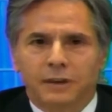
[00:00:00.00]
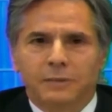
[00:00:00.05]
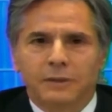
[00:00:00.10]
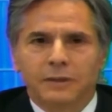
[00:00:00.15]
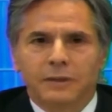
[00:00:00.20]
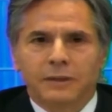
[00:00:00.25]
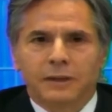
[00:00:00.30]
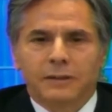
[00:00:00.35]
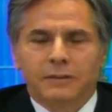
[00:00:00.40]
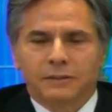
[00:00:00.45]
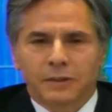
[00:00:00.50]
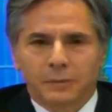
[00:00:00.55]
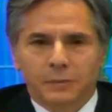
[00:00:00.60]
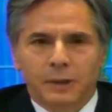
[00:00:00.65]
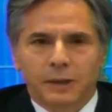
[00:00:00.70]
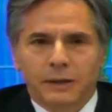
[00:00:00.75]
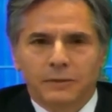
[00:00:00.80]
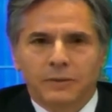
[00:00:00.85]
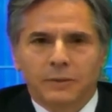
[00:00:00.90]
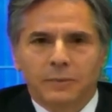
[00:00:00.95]

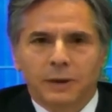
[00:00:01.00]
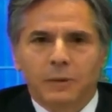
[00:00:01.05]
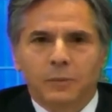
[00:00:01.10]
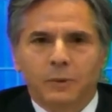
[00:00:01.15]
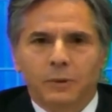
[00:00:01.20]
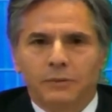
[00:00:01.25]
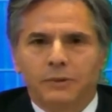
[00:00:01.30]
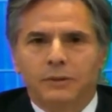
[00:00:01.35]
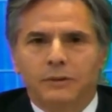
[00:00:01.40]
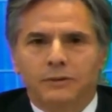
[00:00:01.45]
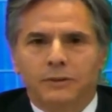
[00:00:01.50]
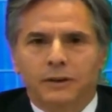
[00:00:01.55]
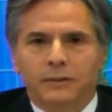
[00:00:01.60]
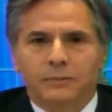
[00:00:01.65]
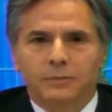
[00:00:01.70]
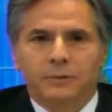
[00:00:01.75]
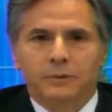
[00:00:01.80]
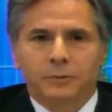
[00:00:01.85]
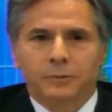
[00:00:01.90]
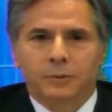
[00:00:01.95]
length about what the
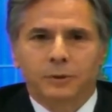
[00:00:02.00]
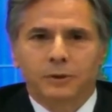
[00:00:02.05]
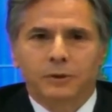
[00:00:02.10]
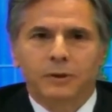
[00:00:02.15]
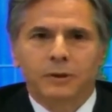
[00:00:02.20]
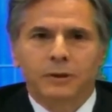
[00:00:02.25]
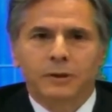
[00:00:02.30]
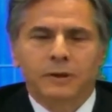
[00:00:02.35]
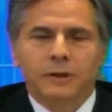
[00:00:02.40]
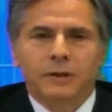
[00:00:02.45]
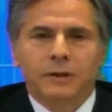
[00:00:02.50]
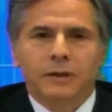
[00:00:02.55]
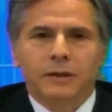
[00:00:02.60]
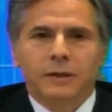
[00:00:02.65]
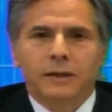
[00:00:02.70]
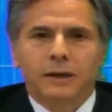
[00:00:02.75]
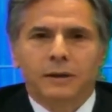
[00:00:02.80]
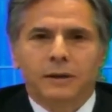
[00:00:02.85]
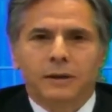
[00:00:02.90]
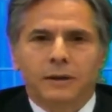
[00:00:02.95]
assessments were
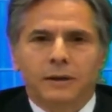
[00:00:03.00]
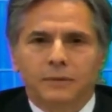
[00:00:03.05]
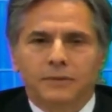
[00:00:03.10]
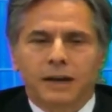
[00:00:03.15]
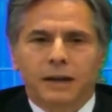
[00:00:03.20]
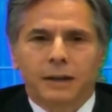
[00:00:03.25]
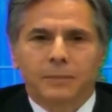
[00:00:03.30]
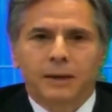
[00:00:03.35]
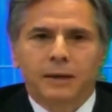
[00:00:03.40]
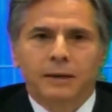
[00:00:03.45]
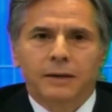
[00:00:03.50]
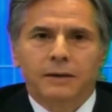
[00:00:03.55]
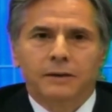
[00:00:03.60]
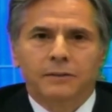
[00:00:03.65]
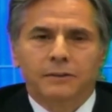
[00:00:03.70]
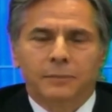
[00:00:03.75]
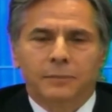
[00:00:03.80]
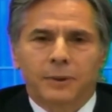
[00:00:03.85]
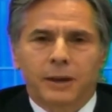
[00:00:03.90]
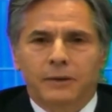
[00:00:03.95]
of the Taliban and its
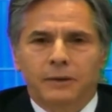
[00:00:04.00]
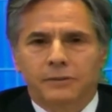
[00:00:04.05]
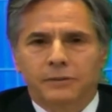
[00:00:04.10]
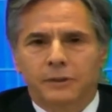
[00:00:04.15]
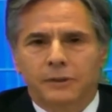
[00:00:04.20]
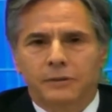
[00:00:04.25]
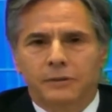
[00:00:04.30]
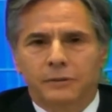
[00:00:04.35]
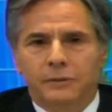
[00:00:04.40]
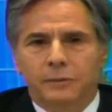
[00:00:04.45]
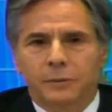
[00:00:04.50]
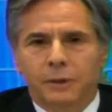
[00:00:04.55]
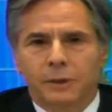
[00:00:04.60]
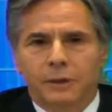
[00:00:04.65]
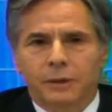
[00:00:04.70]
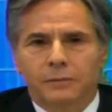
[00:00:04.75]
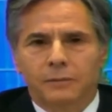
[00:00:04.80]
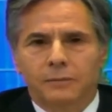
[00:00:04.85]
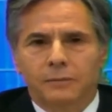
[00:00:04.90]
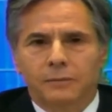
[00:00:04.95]
capacity
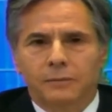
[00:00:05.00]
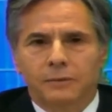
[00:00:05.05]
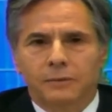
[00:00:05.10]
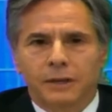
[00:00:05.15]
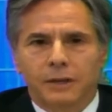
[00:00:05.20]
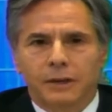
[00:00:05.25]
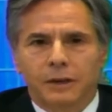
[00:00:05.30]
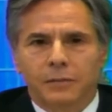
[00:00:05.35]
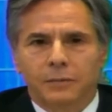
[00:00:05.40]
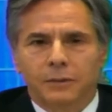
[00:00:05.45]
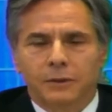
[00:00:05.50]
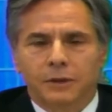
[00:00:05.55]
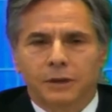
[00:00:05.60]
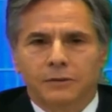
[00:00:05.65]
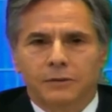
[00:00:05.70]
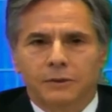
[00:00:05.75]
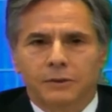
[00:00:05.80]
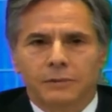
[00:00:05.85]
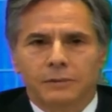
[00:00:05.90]
to take over the country.